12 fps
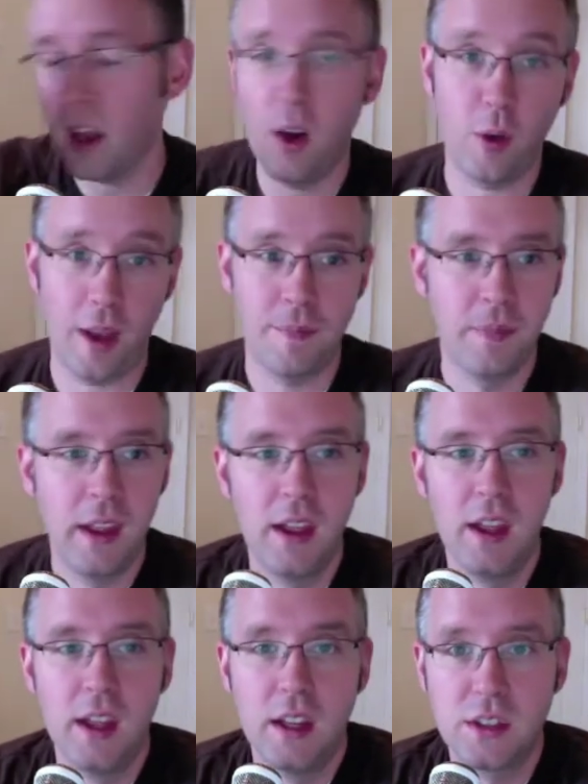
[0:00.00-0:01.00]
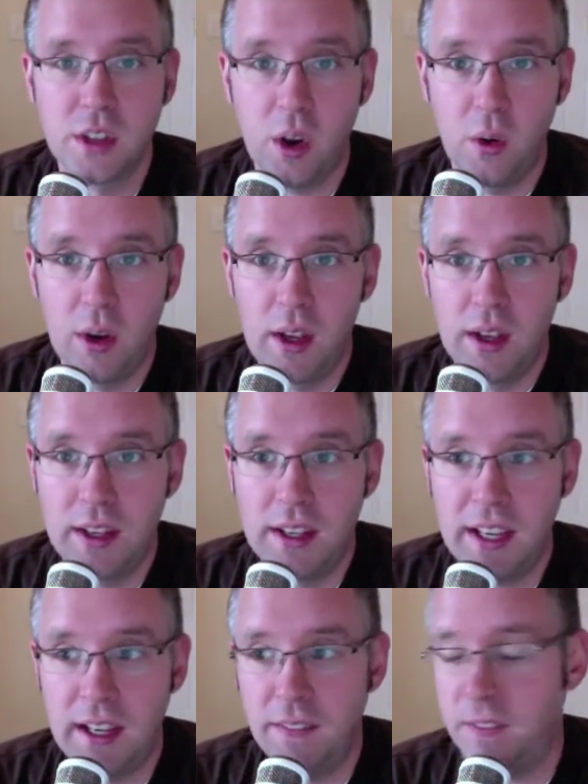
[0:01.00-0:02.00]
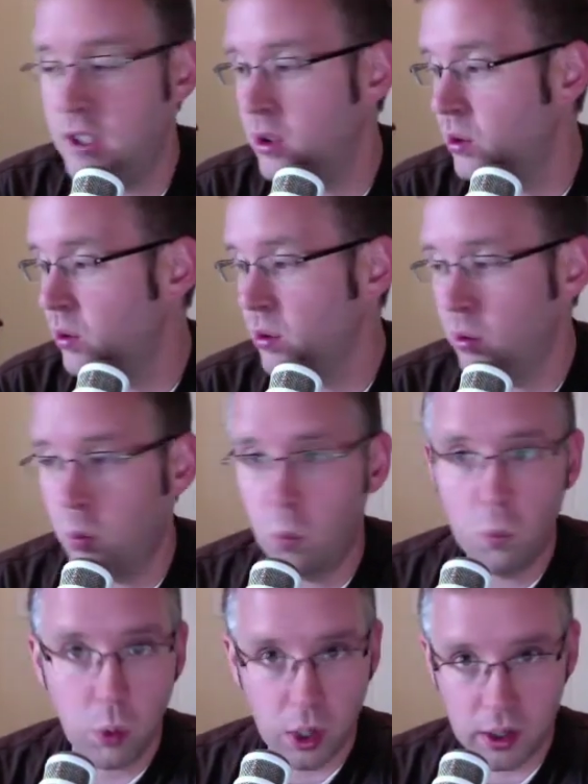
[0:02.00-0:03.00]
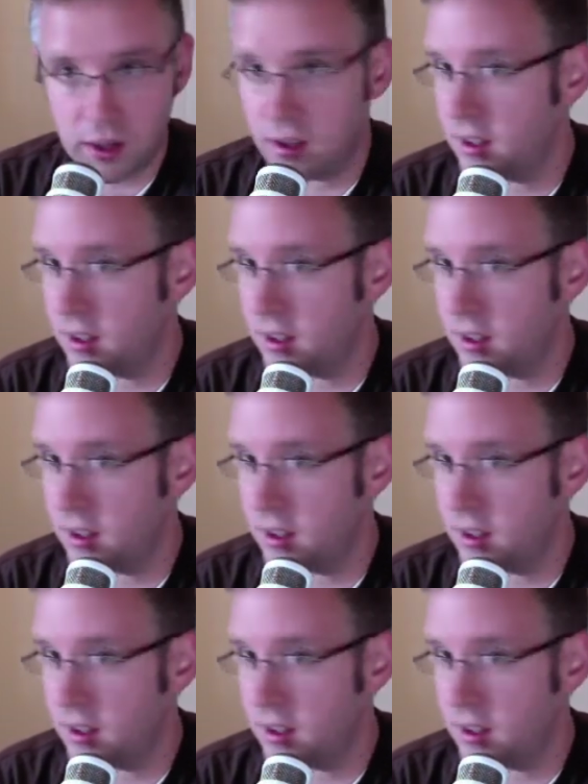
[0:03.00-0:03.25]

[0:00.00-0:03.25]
Okay, so if you work...